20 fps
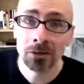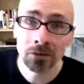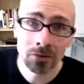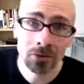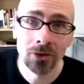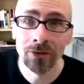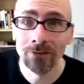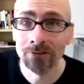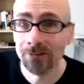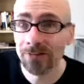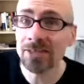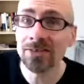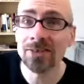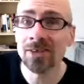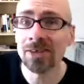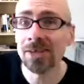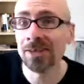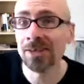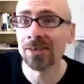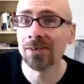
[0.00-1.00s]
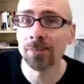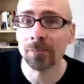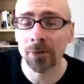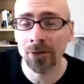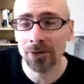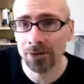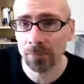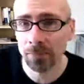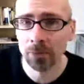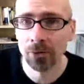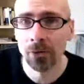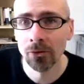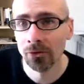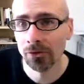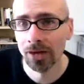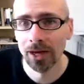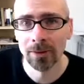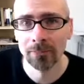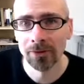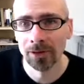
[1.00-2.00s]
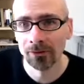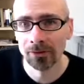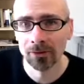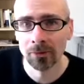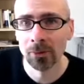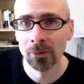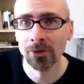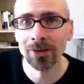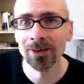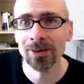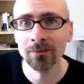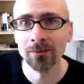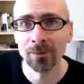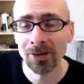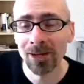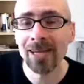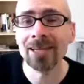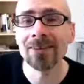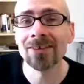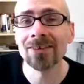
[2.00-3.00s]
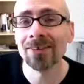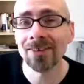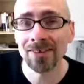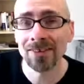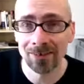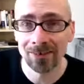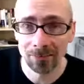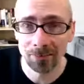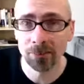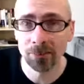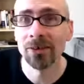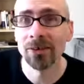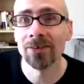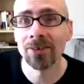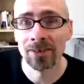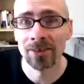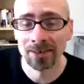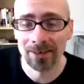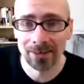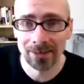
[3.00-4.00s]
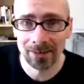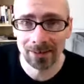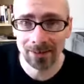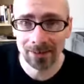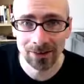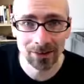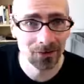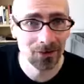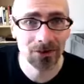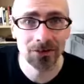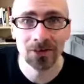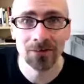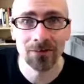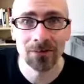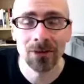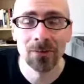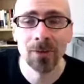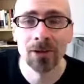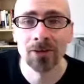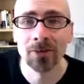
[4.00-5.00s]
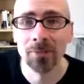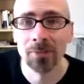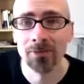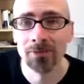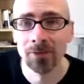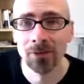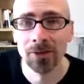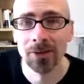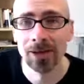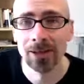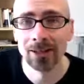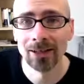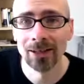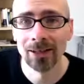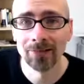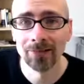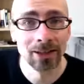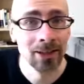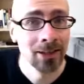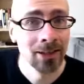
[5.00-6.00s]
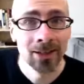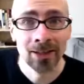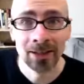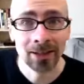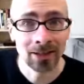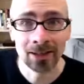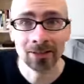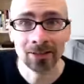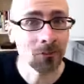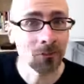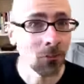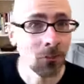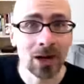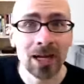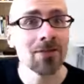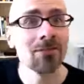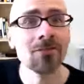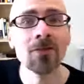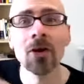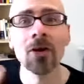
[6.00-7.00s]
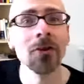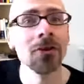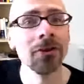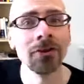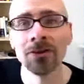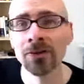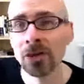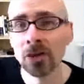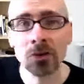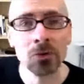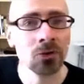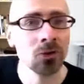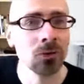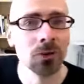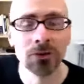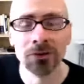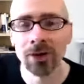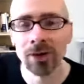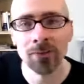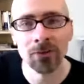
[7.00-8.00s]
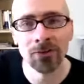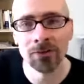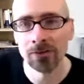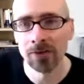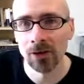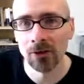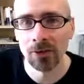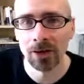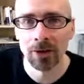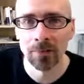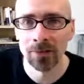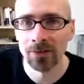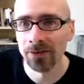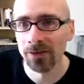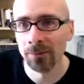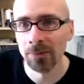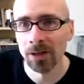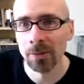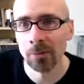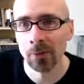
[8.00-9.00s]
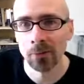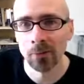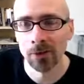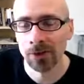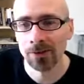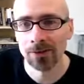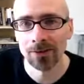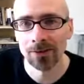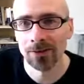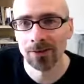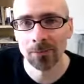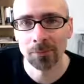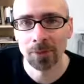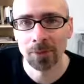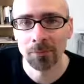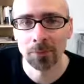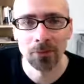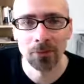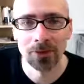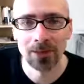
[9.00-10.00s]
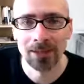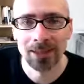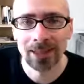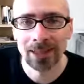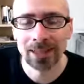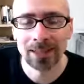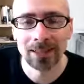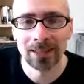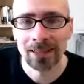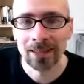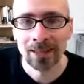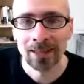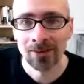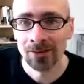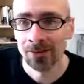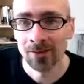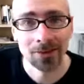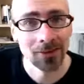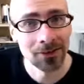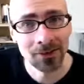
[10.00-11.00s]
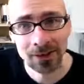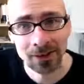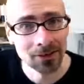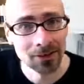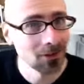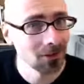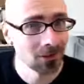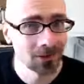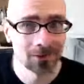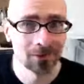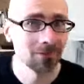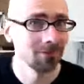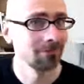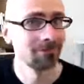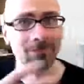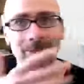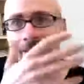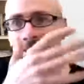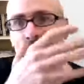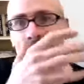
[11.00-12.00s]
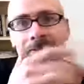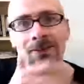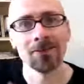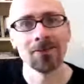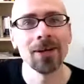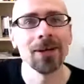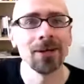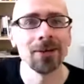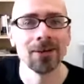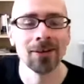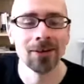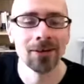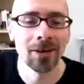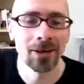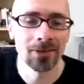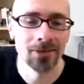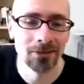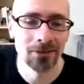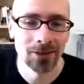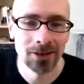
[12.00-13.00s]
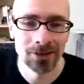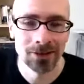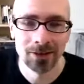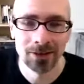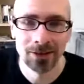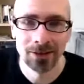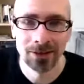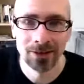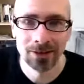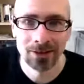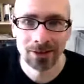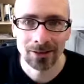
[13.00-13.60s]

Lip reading: through a Visa Express program that was put in place explicitly just a few months before 9/11 that waived all the usual types of requirements and paperwork that these people would need so that they could just get straight into the country and,